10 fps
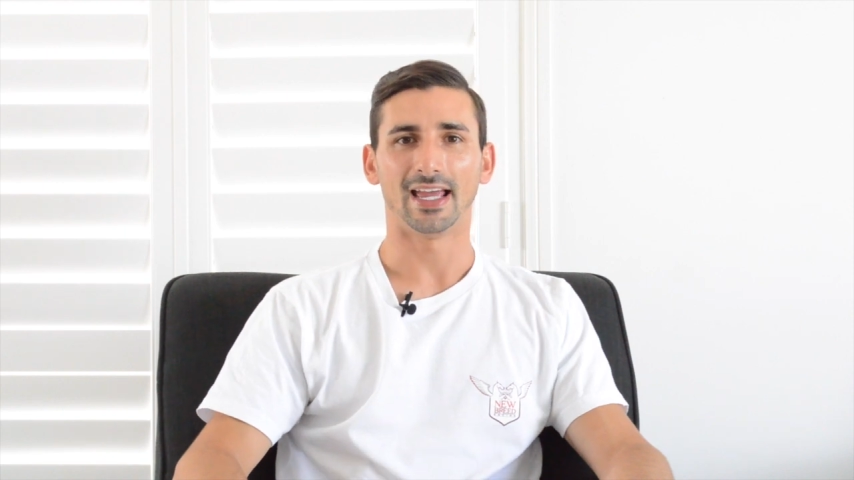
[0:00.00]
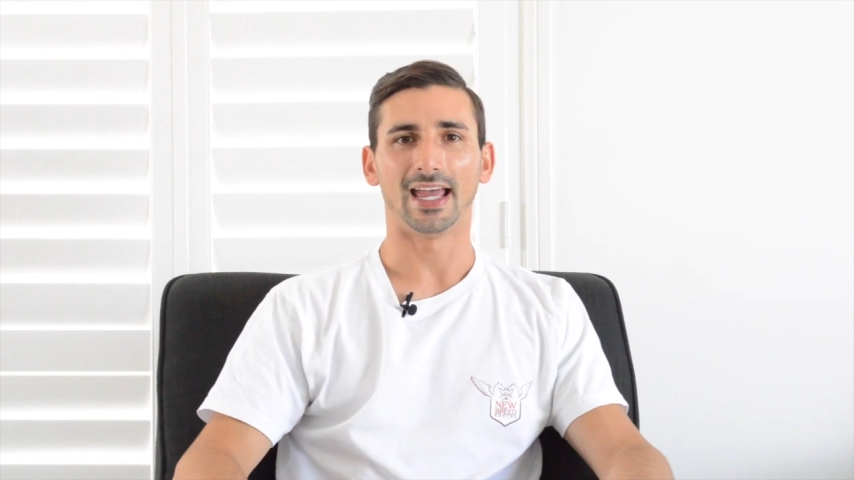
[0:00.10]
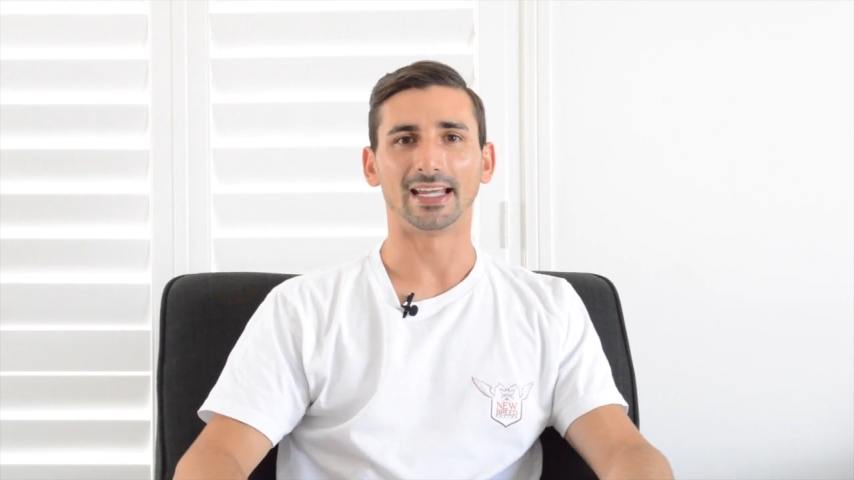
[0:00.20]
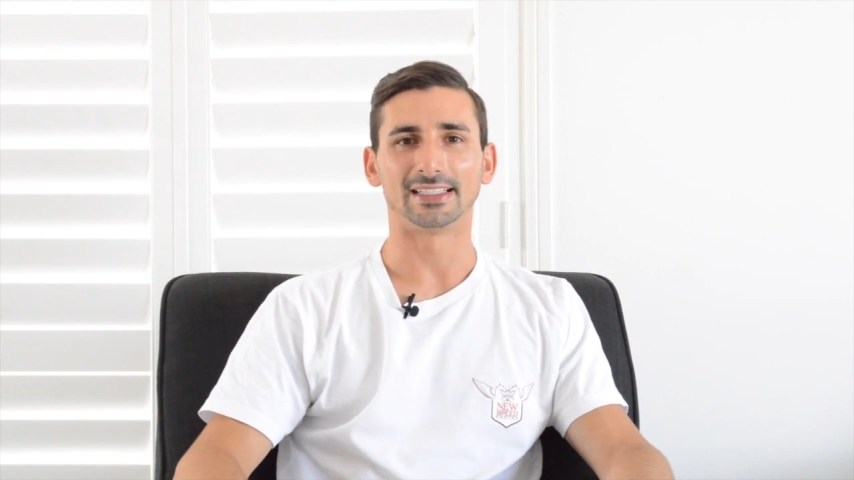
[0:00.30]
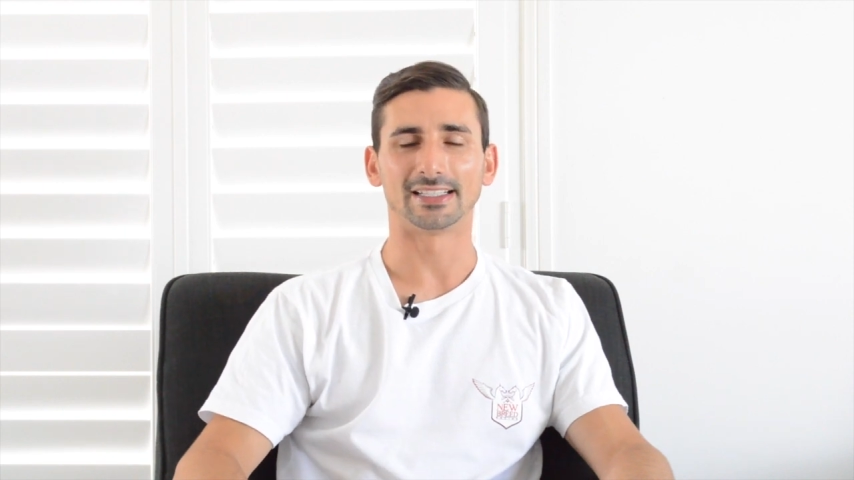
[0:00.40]

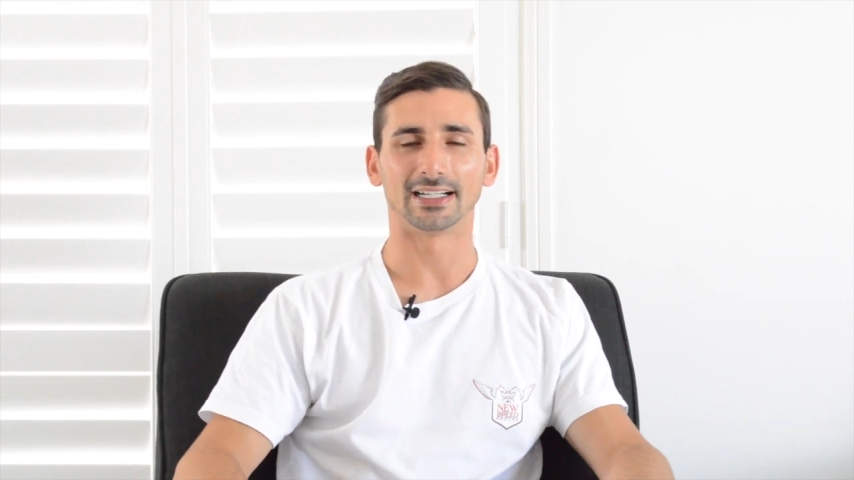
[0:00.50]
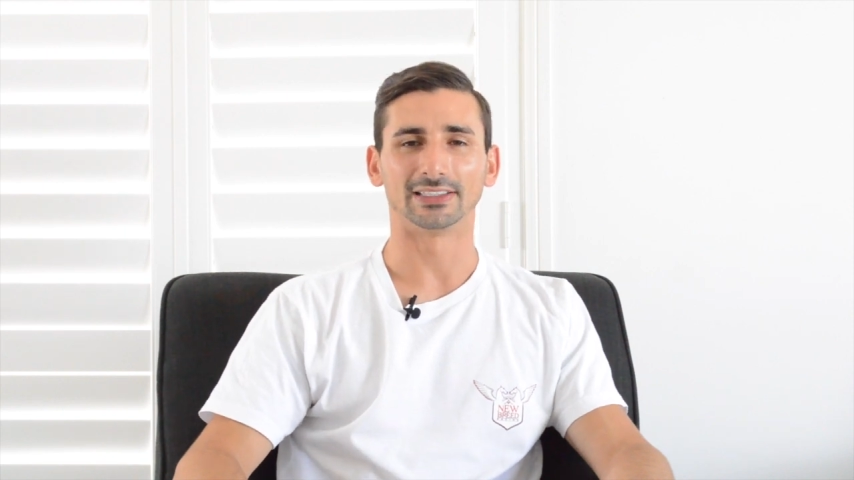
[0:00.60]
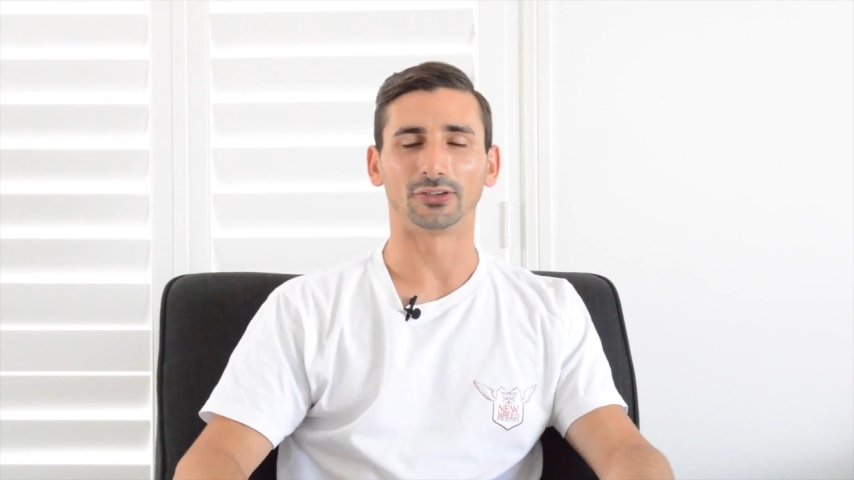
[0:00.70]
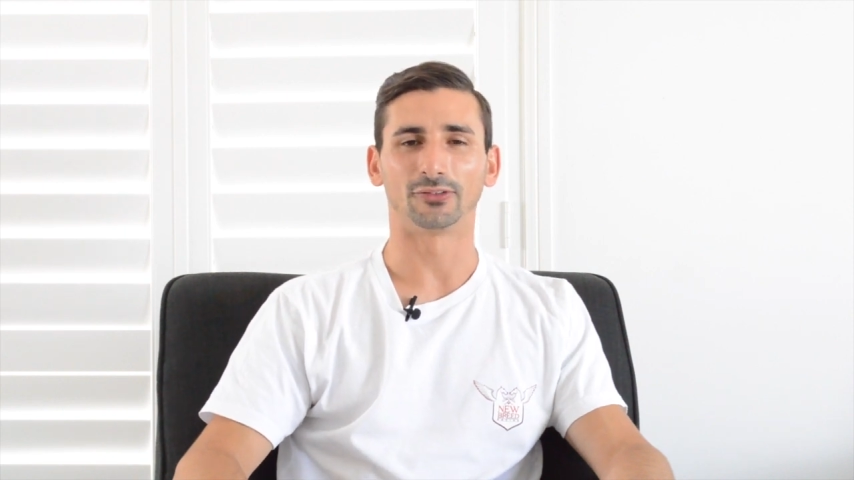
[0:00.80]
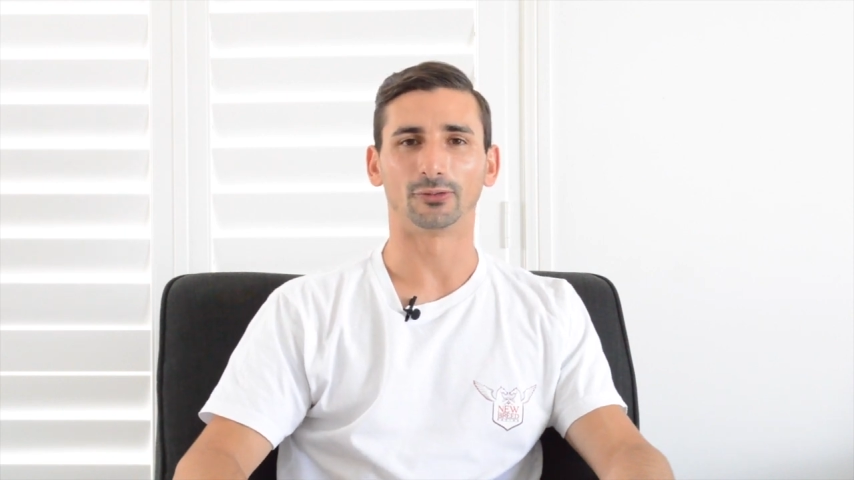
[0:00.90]
And
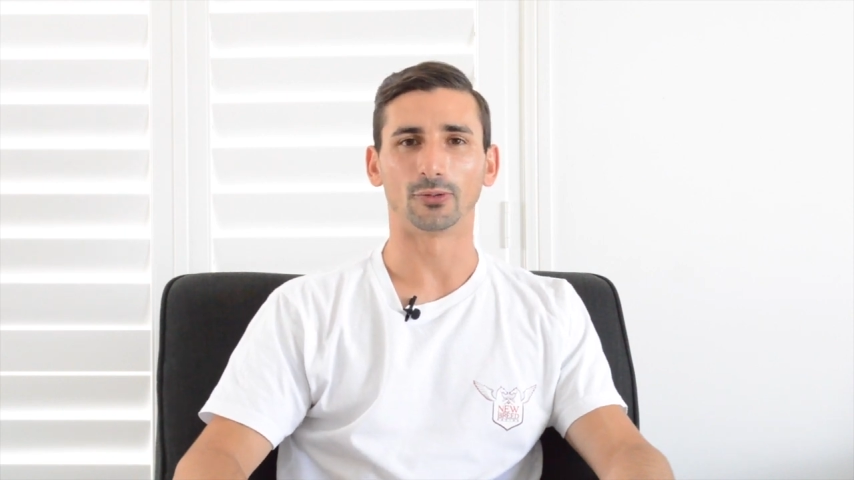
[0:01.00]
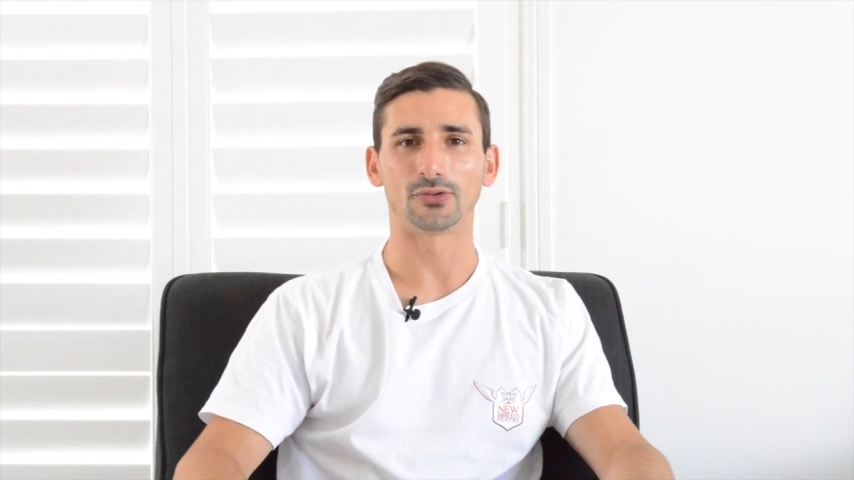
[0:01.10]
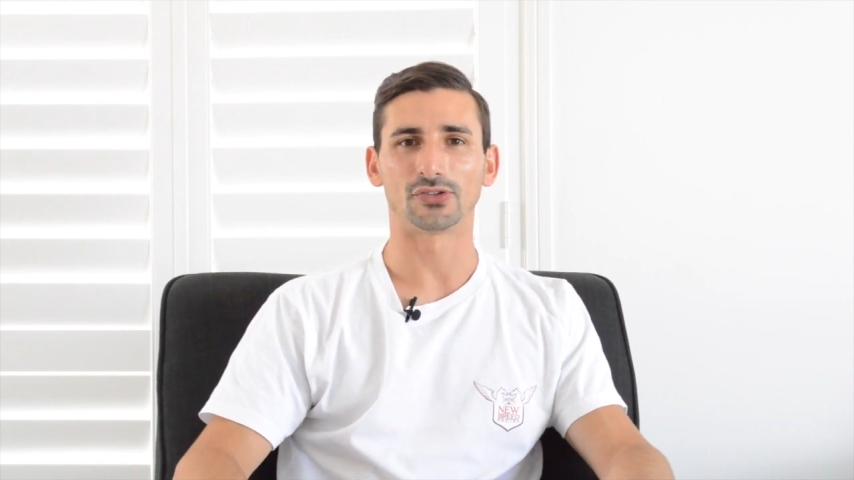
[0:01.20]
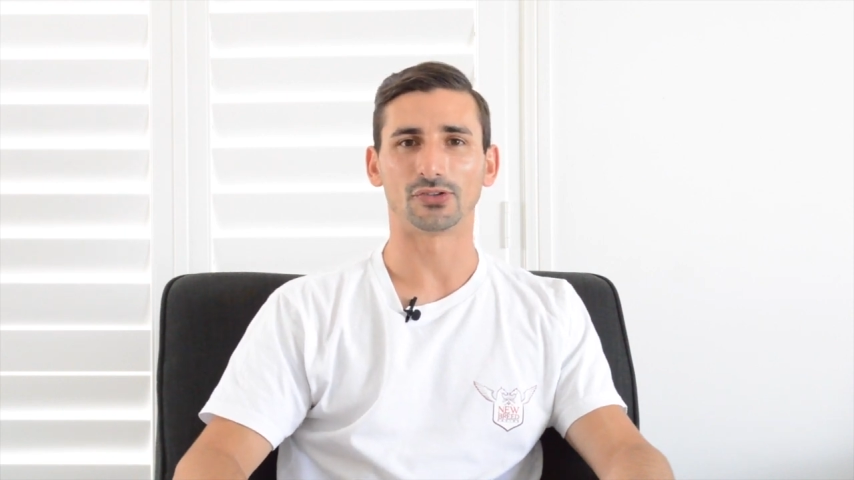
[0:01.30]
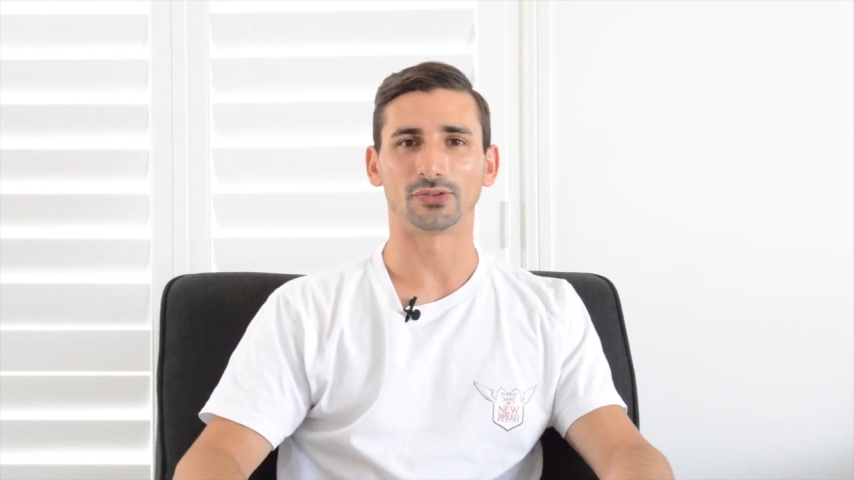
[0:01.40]
look
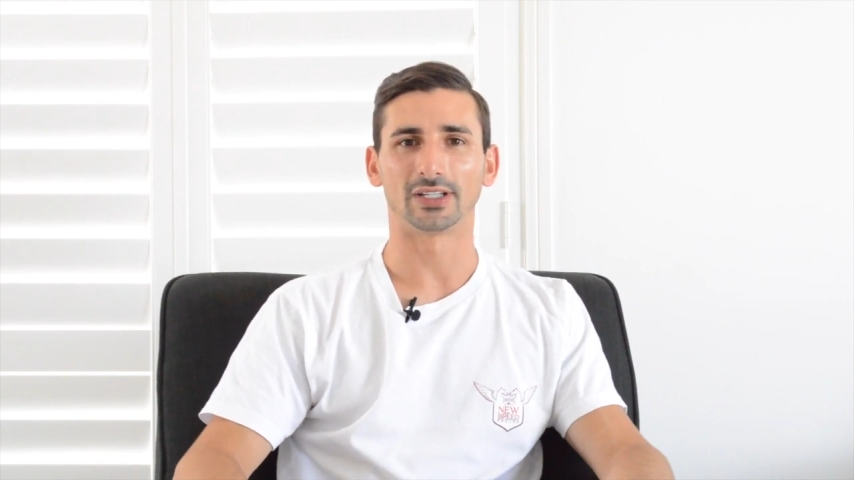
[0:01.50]
forward to